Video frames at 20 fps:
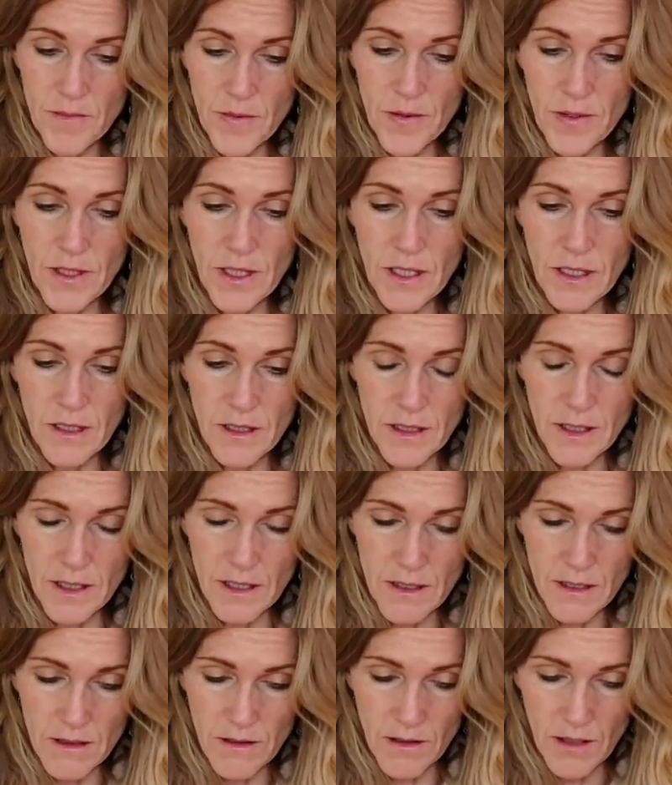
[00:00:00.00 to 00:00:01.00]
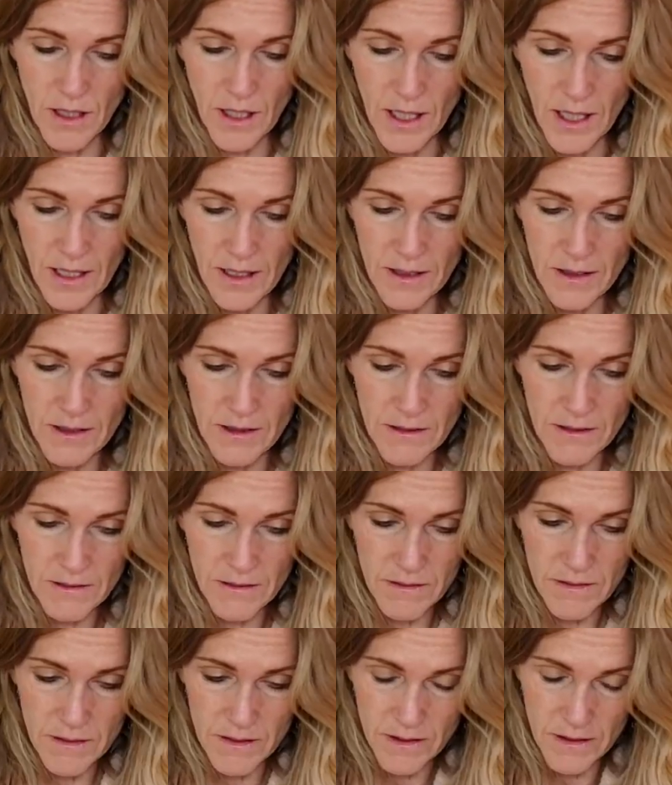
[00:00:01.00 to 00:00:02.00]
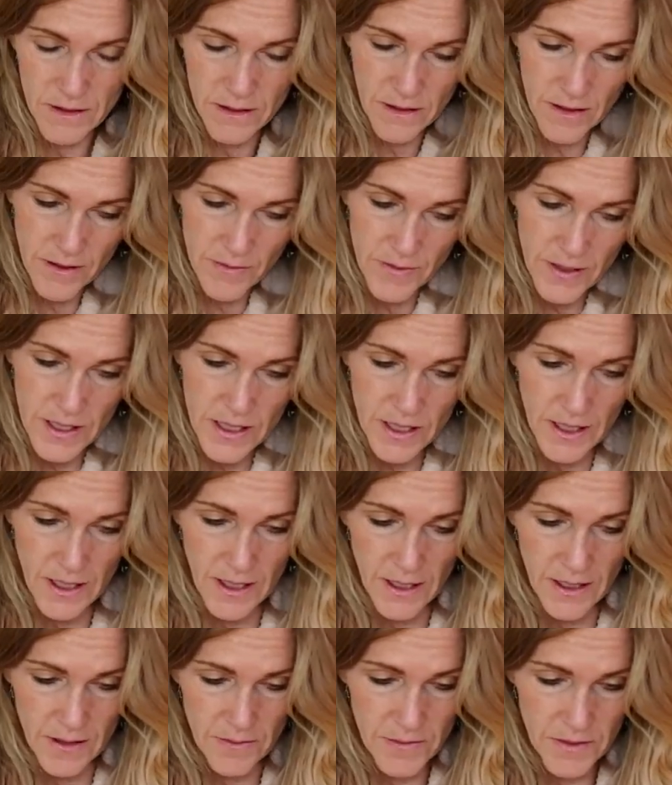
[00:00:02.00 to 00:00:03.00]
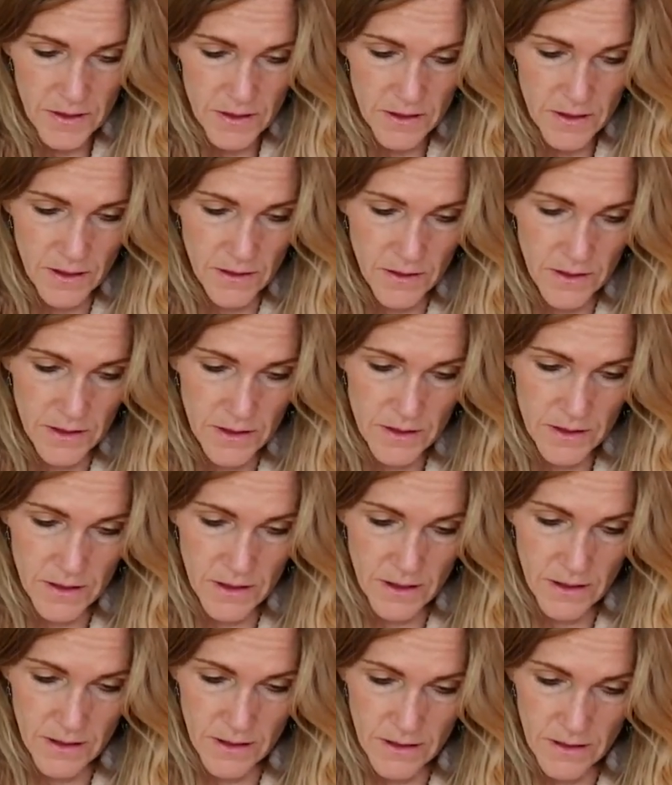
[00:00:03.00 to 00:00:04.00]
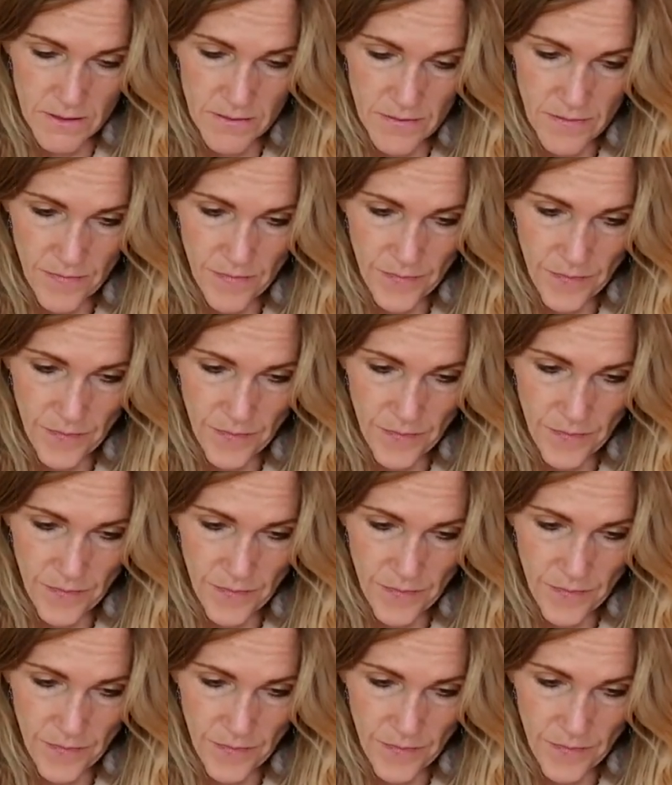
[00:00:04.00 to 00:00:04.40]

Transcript: pretty good knot 3 times. So it's a